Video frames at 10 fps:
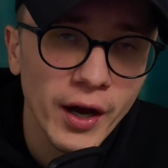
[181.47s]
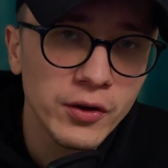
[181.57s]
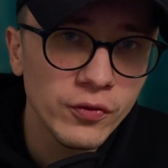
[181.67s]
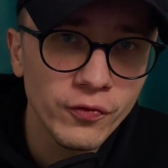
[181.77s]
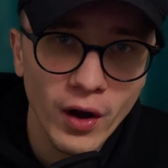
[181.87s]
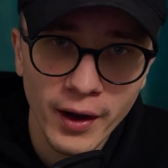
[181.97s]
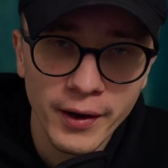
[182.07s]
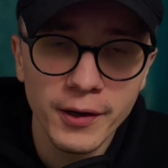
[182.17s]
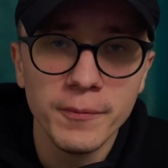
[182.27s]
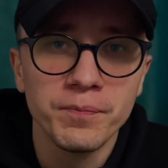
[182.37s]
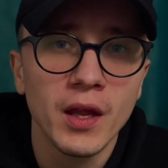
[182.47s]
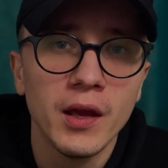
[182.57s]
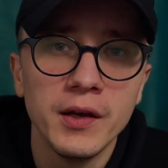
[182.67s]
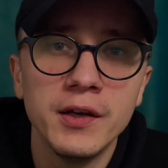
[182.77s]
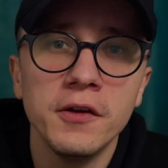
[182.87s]
to find
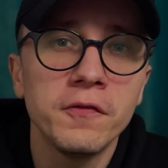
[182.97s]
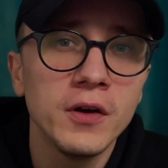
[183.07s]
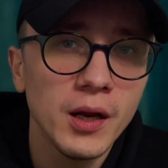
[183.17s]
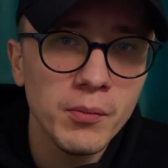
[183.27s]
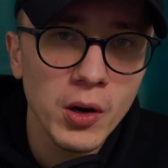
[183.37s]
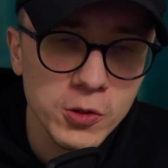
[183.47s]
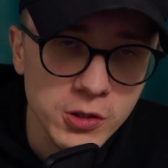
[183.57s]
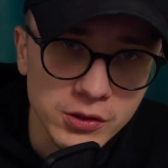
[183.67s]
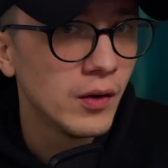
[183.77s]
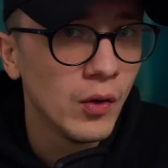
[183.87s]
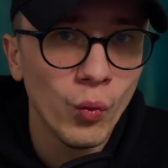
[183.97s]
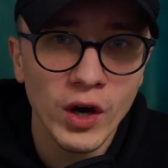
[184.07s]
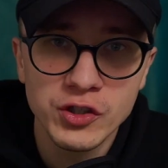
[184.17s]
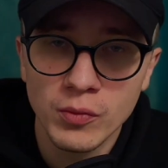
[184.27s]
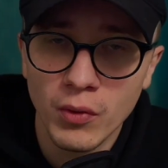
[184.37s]
different emotions.
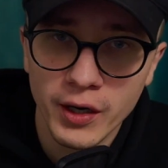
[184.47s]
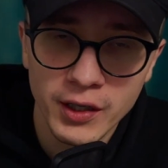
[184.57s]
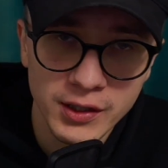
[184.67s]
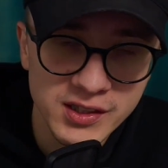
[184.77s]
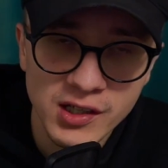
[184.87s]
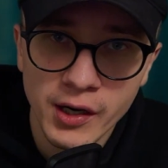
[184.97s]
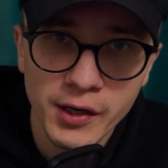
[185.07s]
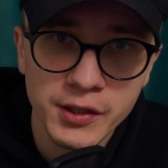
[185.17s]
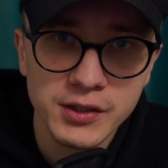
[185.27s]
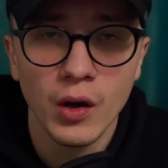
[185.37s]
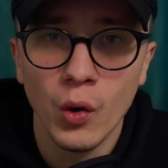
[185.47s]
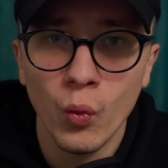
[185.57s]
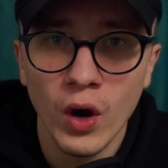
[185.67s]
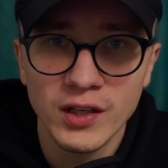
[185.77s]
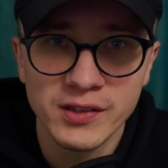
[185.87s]
What's your market desires?
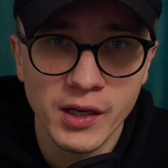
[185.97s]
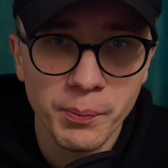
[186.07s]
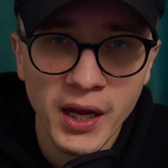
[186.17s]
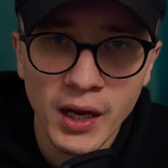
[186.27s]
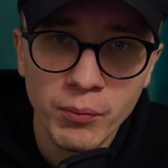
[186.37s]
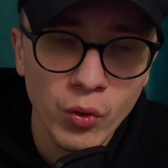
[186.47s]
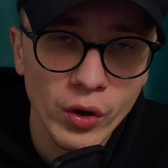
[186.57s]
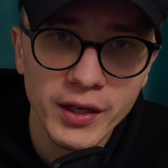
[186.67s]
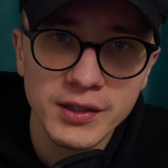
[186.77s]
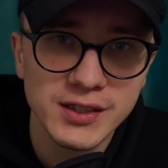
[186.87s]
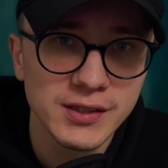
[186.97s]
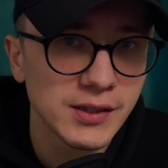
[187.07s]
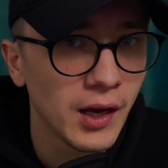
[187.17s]
What's their pain points?